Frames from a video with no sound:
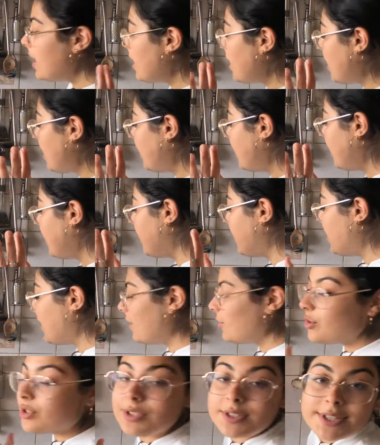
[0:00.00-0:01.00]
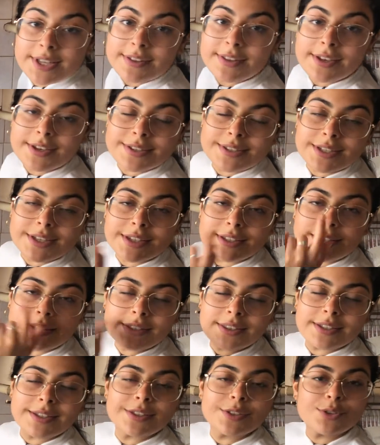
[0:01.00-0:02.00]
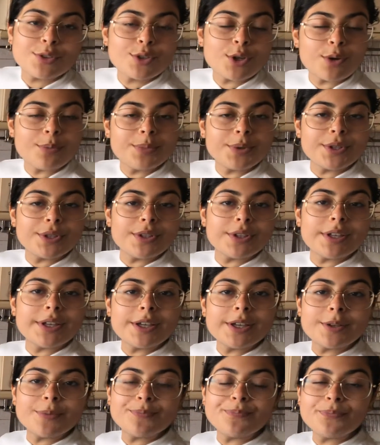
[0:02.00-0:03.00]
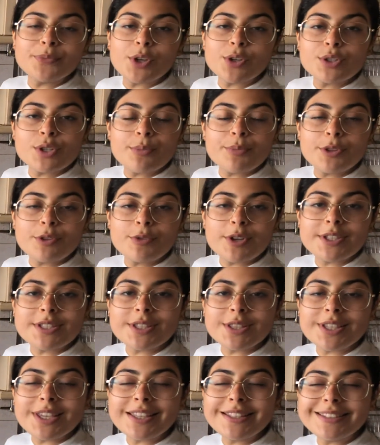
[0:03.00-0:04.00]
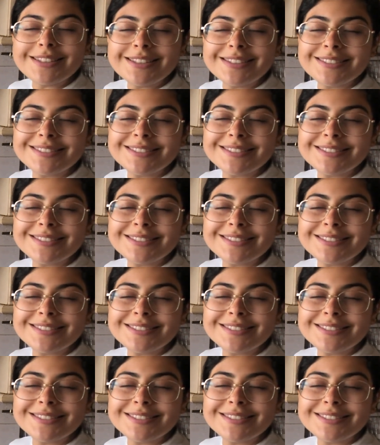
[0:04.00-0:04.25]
and then I'll just set that aside and then top it on top of the rice at the end.